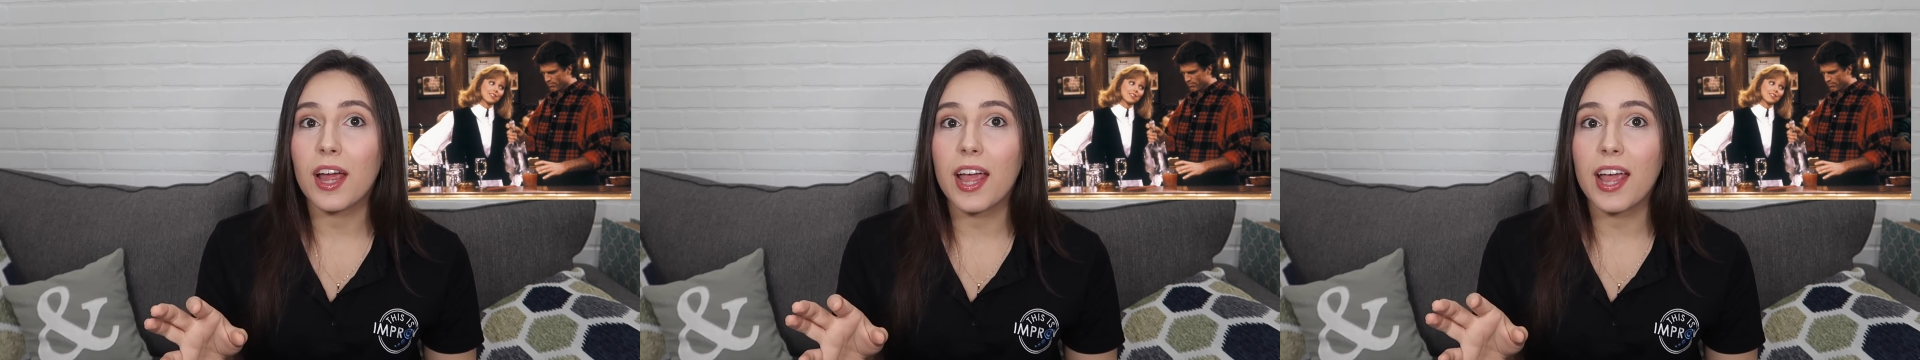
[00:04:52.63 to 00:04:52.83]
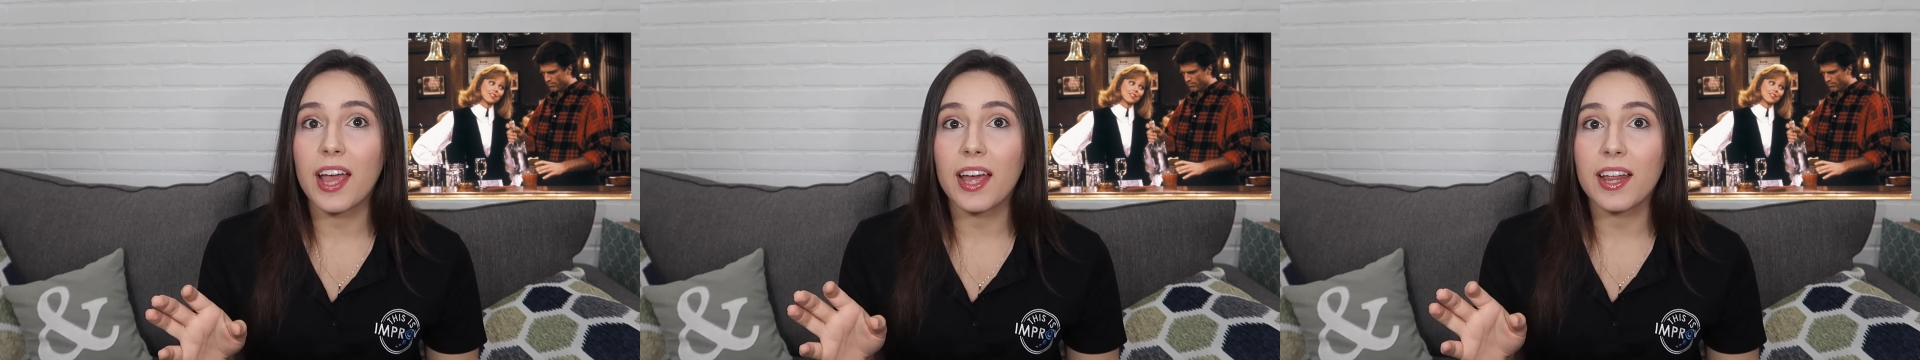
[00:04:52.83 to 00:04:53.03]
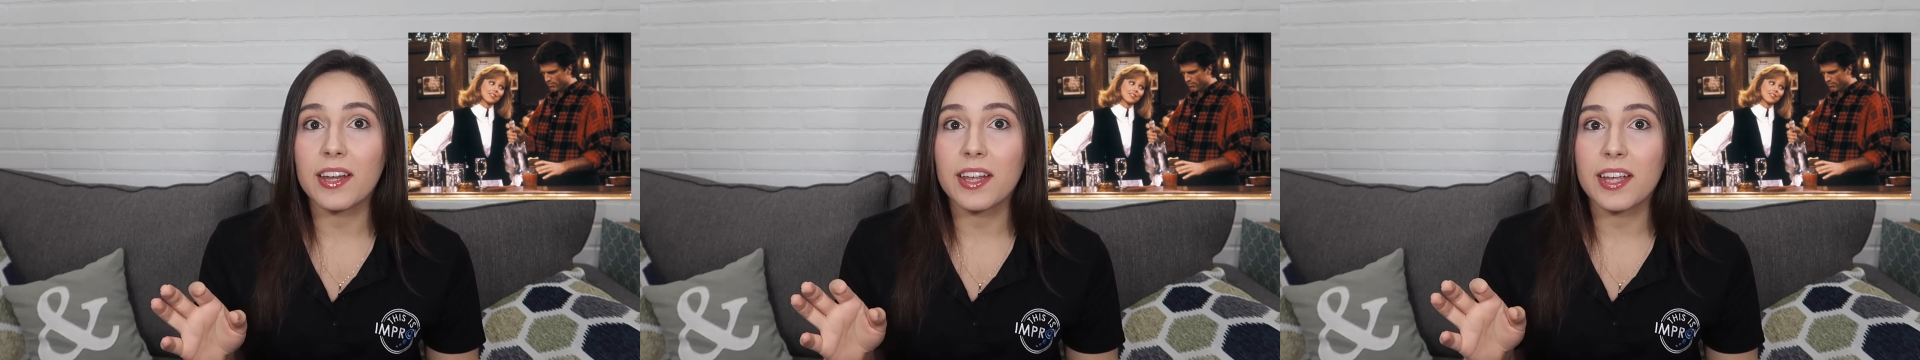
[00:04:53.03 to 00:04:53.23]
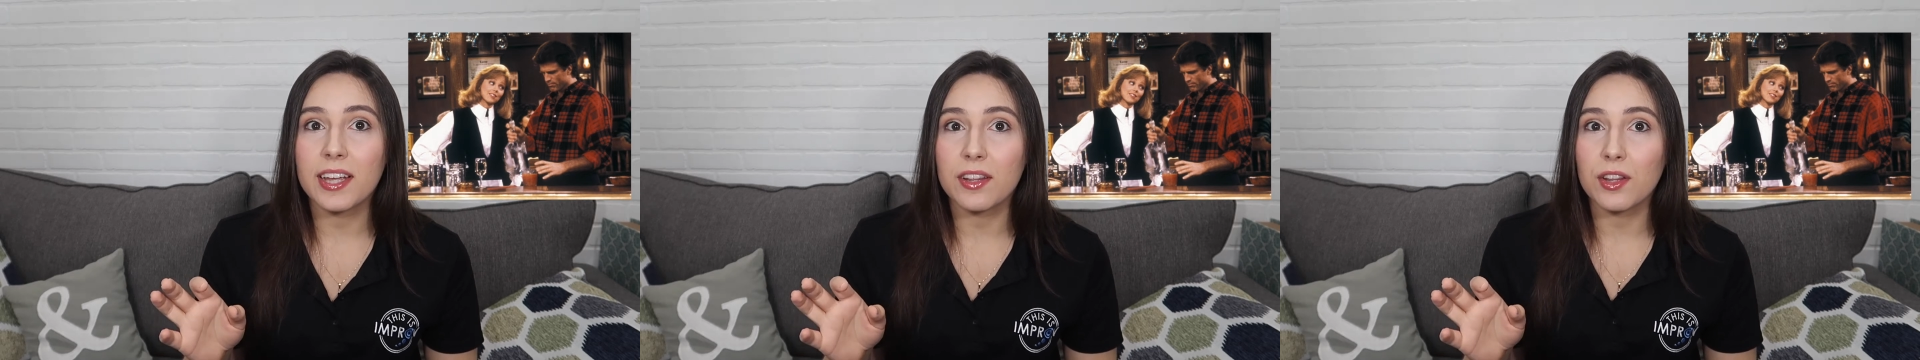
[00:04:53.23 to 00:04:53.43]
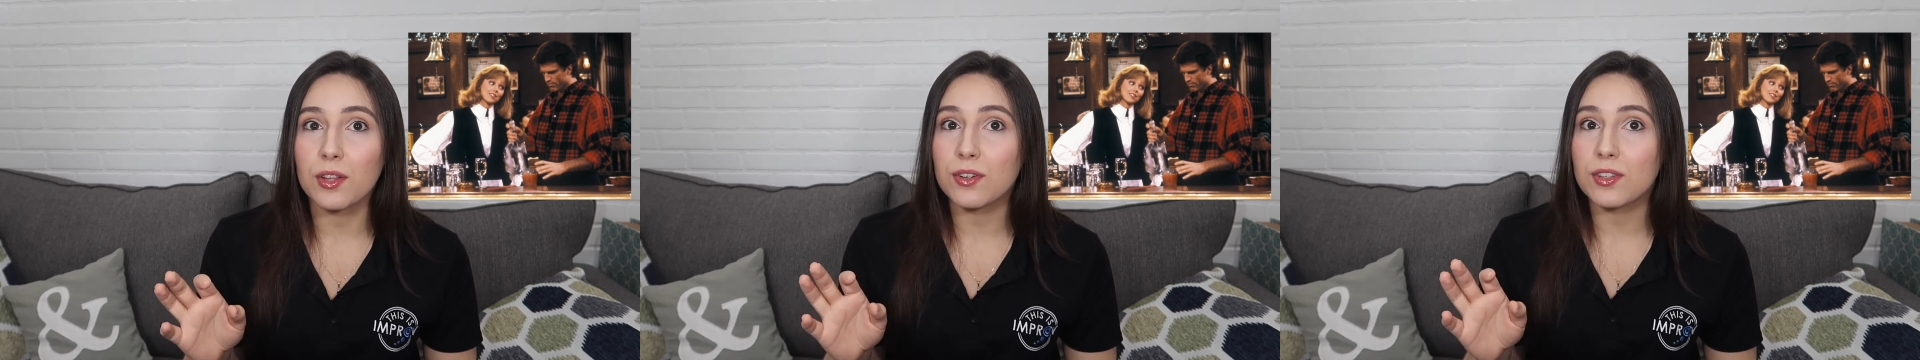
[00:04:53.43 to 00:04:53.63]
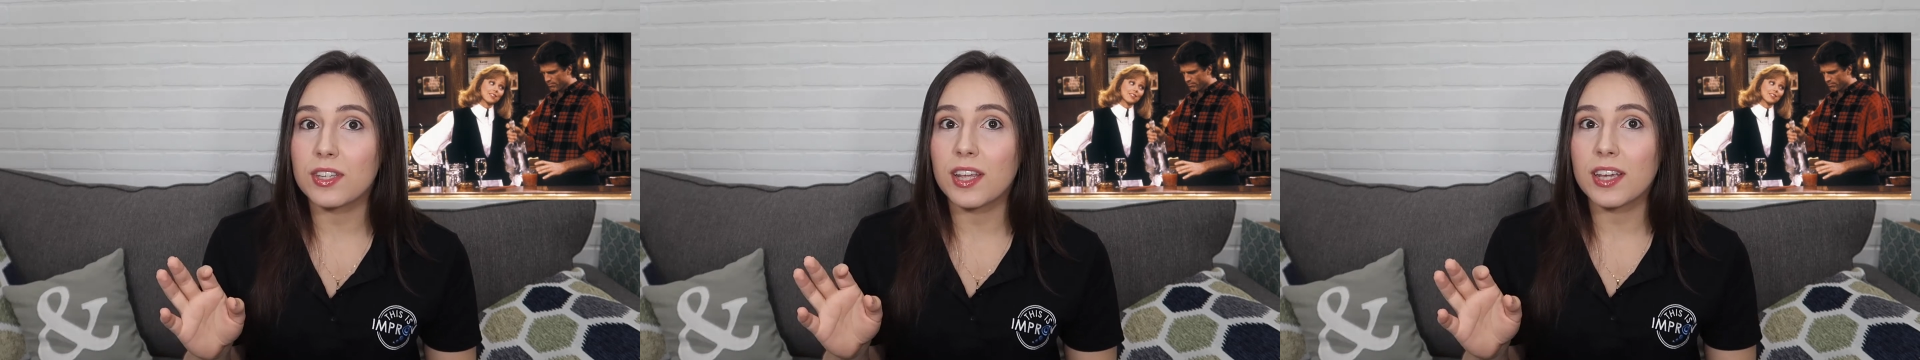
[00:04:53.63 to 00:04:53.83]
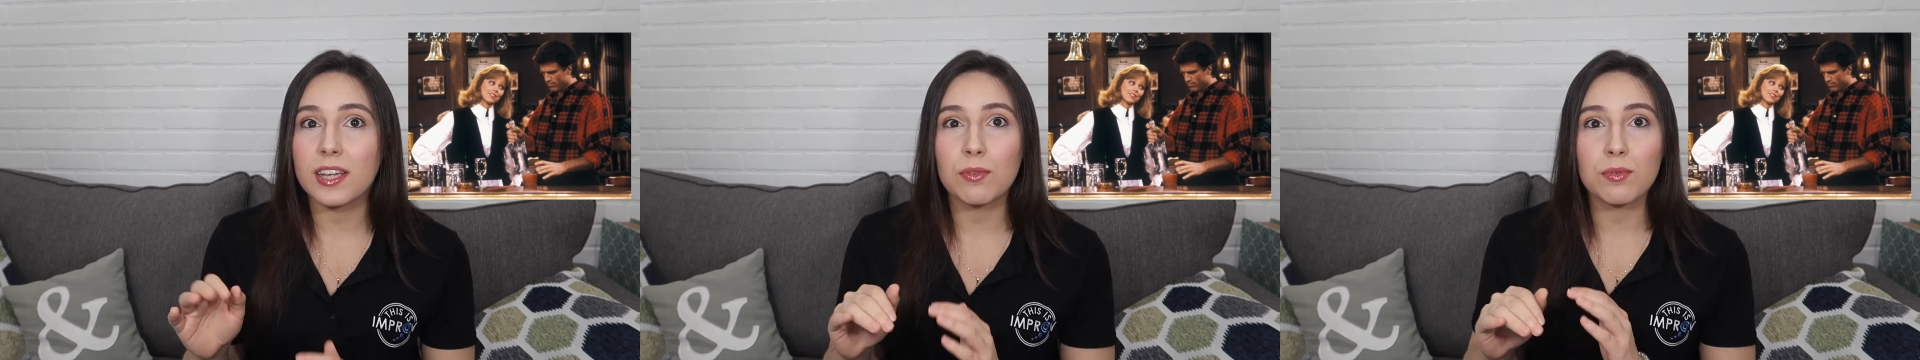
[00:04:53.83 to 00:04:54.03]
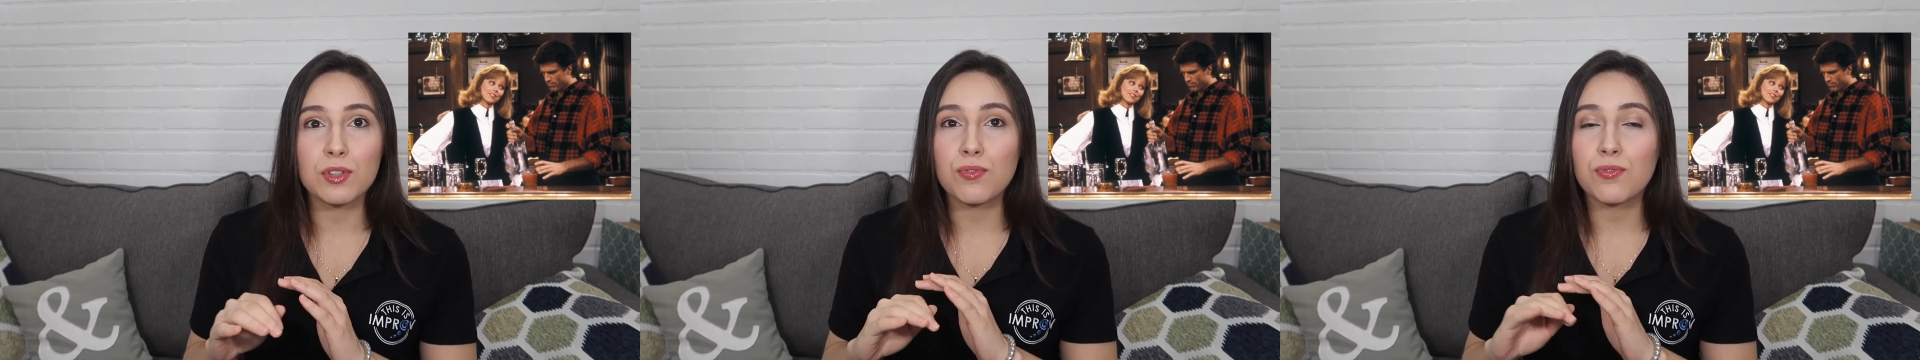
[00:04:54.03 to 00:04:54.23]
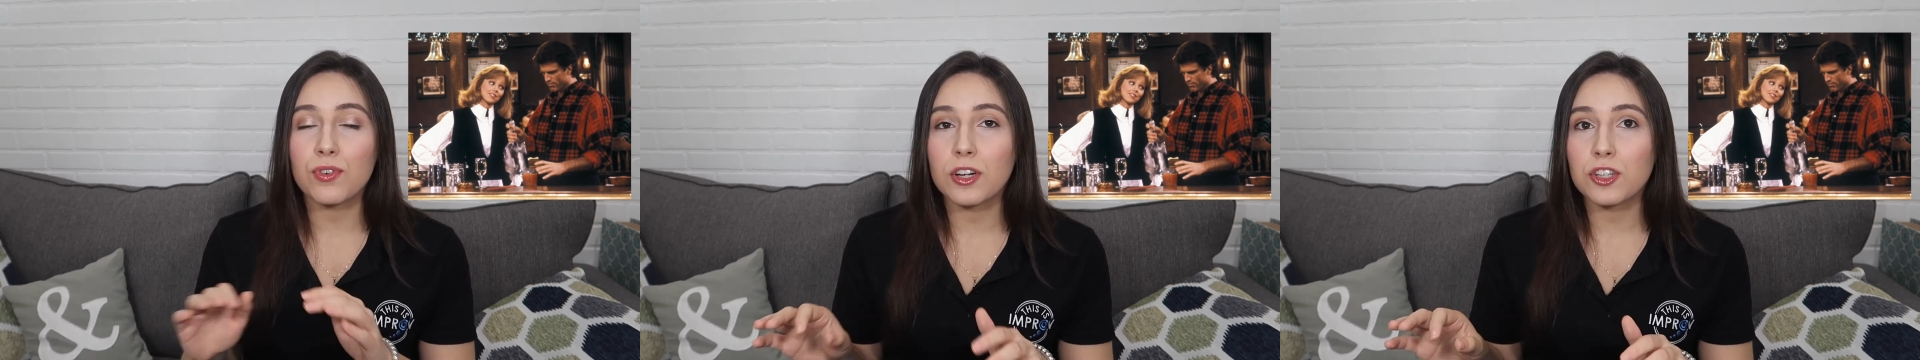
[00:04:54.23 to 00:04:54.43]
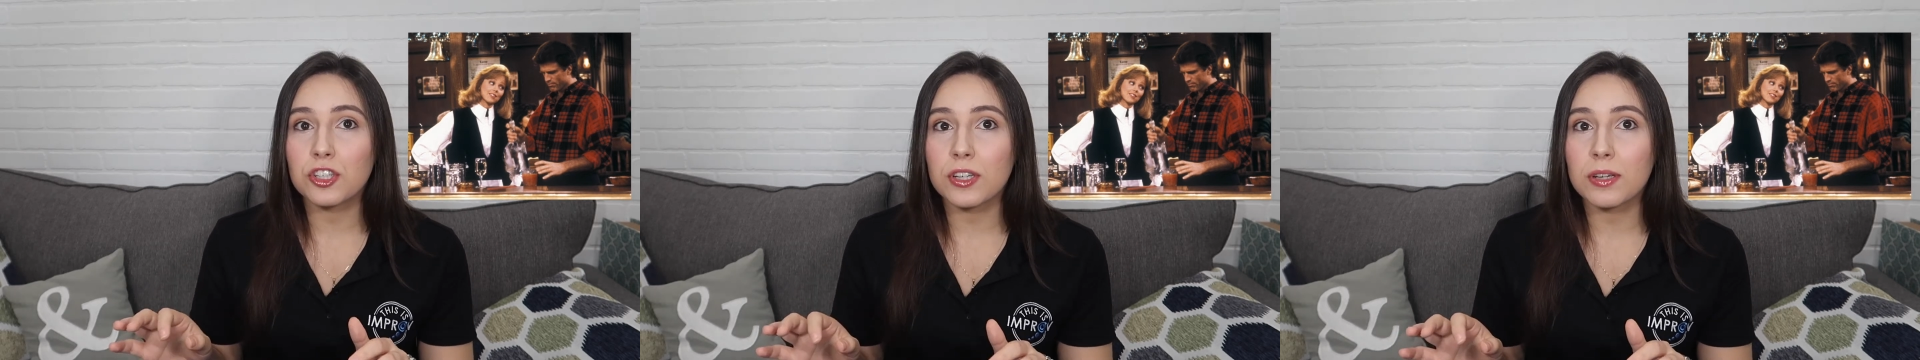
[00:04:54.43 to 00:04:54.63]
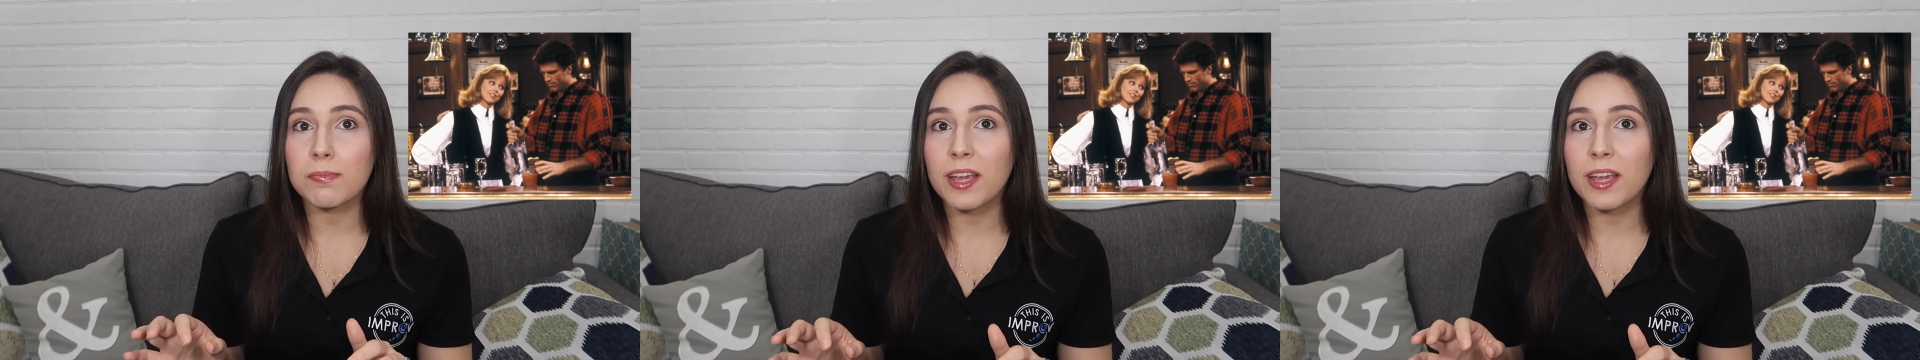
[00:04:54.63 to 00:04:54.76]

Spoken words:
and it looks like it was freshly